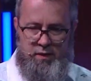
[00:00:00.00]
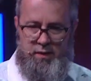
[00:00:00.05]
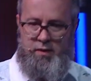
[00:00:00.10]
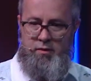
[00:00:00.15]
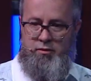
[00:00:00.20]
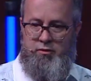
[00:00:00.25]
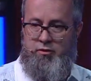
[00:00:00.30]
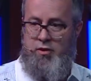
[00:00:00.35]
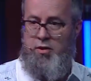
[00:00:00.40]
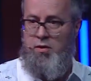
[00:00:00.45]
The
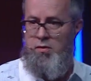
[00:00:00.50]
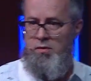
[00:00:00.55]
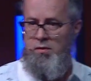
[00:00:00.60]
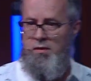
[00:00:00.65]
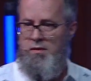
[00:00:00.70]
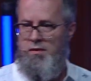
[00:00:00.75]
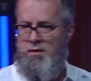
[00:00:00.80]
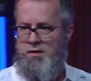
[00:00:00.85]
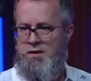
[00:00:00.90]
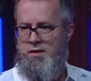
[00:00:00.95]

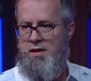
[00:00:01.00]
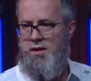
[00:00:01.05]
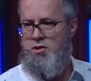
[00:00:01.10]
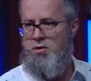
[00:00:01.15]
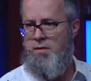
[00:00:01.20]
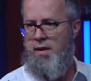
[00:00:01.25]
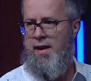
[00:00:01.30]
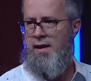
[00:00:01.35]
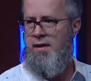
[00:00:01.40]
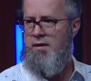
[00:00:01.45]
phones that
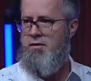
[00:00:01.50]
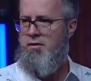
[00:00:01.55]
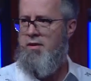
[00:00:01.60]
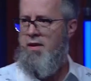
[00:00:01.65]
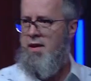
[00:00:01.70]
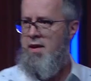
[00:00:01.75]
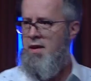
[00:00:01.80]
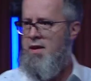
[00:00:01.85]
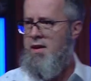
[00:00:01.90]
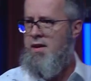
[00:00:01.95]
you have,
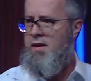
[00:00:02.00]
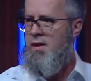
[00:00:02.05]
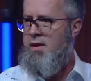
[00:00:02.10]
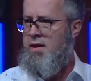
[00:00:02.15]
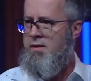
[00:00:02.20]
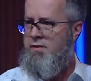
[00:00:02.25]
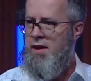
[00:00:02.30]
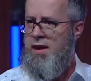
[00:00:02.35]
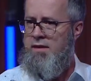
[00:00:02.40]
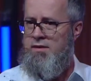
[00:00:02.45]

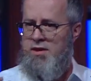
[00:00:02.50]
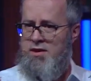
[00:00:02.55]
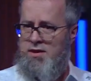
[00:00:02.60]
if they have the